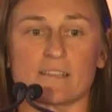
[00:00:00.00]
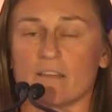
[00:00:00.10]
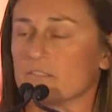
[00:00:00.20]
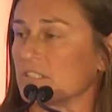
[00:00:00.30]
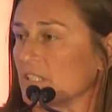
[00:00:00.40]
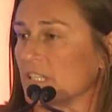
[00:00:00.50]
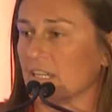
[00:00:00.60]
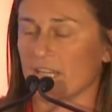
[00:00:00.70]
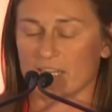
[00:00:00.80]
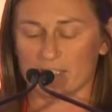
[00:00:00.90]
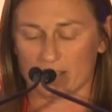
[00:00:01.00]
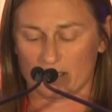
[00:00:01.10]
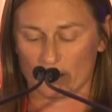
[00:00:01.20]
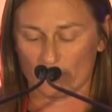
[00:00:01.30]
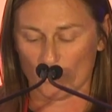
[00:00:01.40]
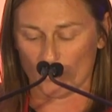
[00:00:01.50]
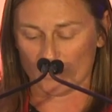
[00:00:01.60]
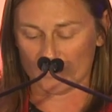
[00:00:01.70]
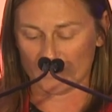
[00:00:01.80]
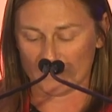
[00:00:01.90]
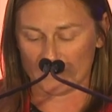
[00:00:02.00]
Obviously, as you've heard,